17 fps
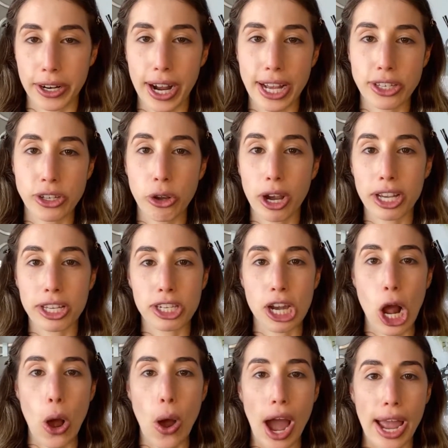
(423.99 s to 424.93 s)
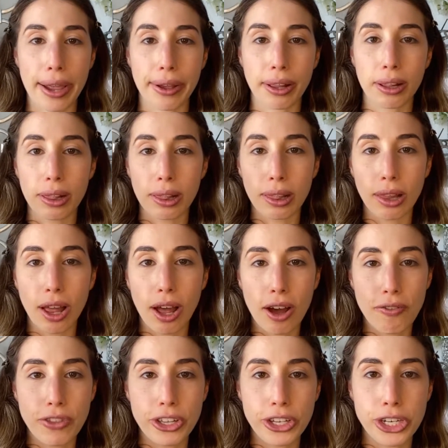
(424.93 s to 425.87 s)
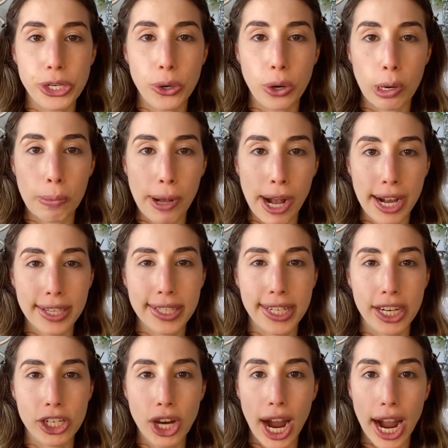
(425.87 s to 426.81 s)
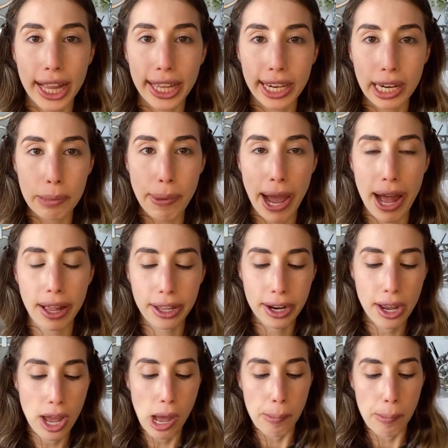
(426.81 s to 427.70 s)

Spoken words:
As you guys know, I love the Dior Backstage highlighting palette,